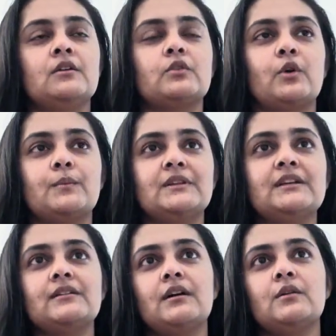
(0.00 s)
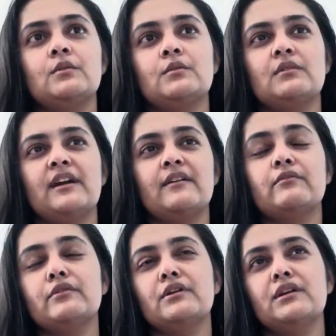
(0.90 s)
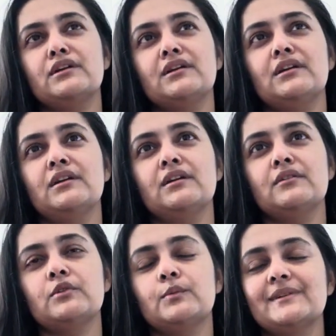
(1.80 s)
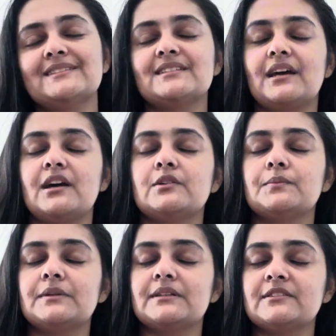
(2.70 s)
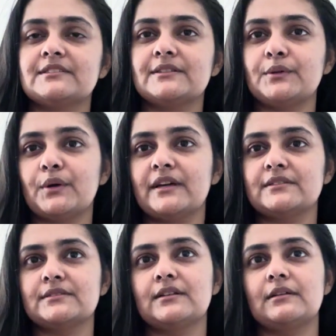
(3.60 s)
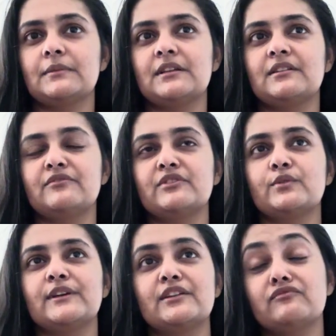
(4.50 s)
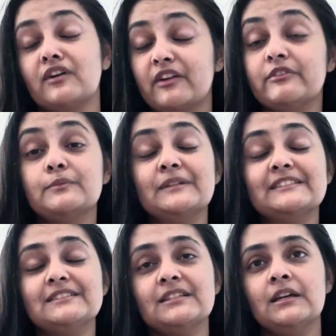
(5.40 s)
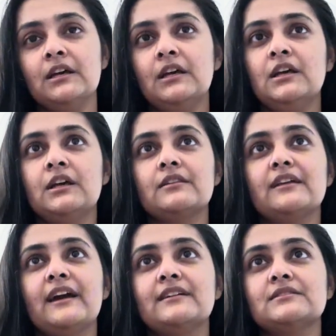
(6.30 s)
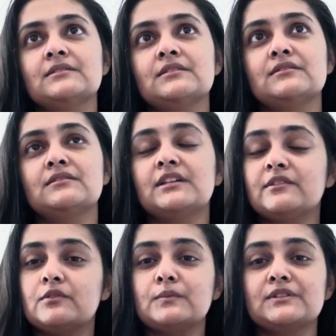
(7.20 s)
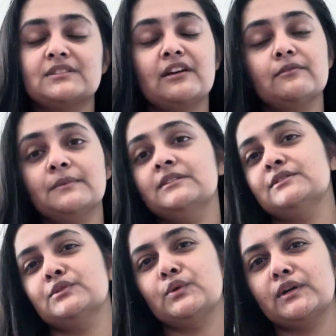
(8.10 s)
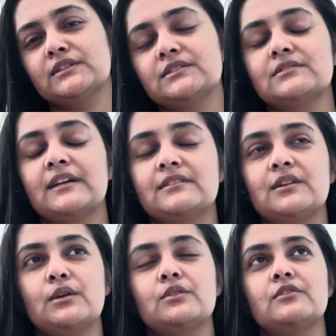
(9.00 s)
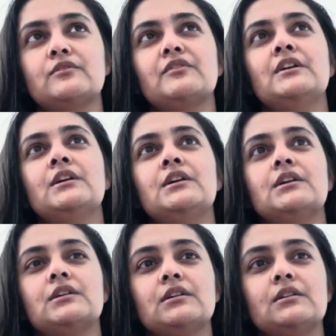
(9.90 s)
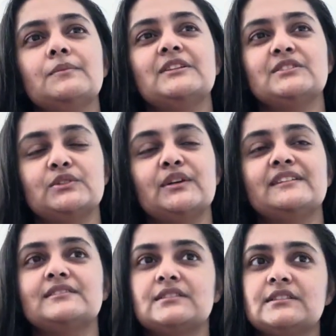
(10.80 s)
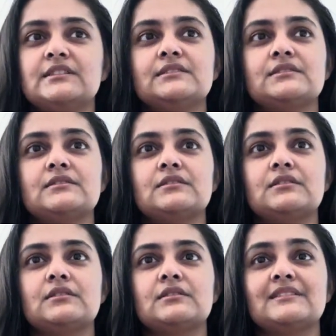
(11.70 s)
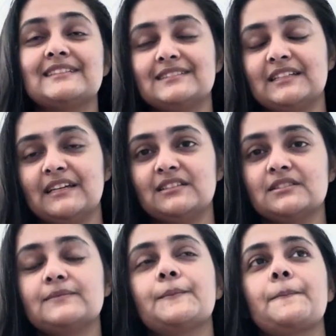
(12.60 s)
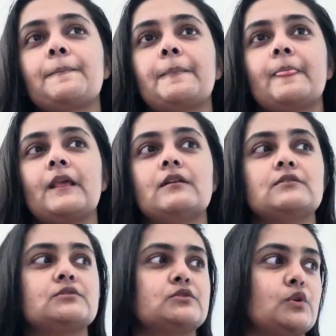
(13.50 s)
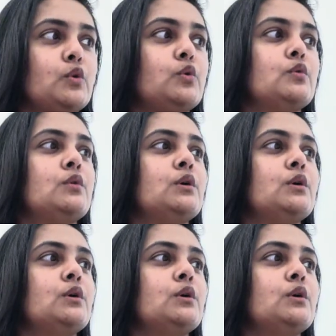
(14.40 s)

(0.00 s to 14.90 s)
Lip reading: normally now every woman have Pcos. I mean, if you get 5 women, there's 3 women have Pcos. That kind of Pcos is these days so